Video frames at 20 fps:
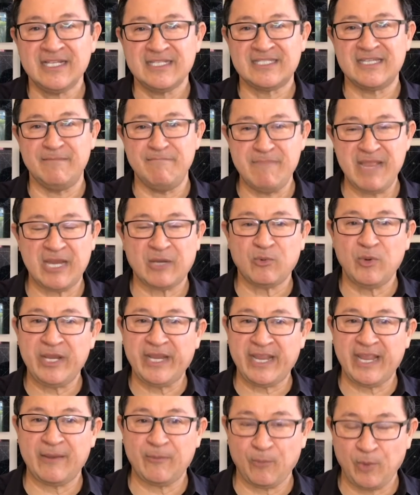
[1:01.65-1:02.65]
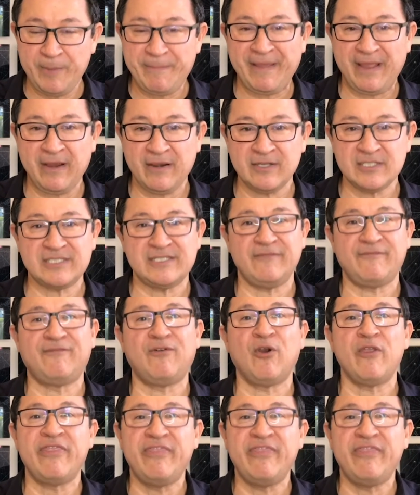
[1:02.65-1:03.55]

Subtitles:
to make repairs for